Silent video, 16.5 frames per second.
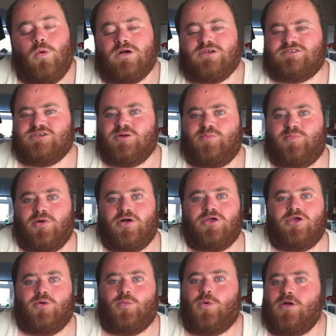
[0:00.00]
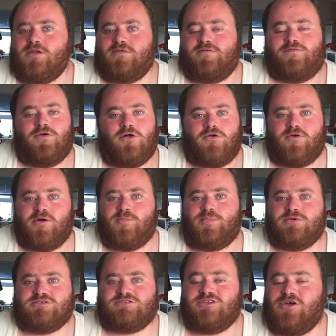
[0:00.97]
What's up all you wonderful
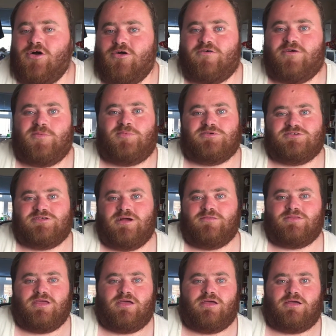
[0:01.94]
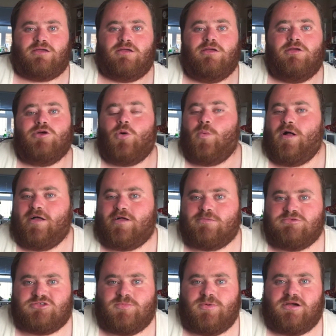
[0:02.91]
cripples and non-cripples out there?
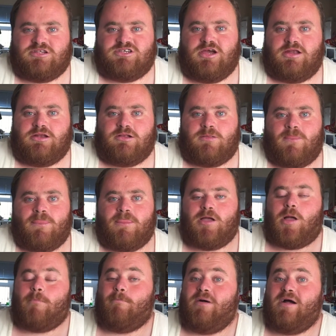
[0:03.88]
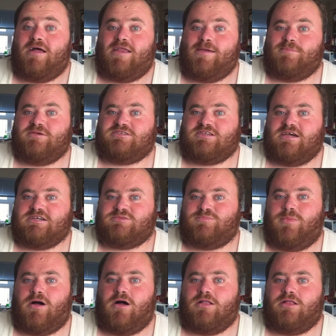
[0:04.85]
Welcome to my channel. My name is Daz
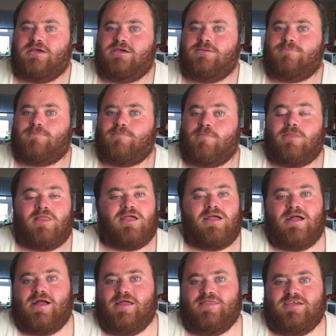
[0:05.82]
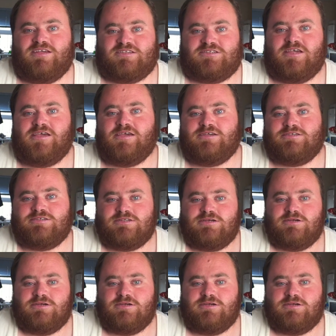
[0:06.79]
Bartley and this is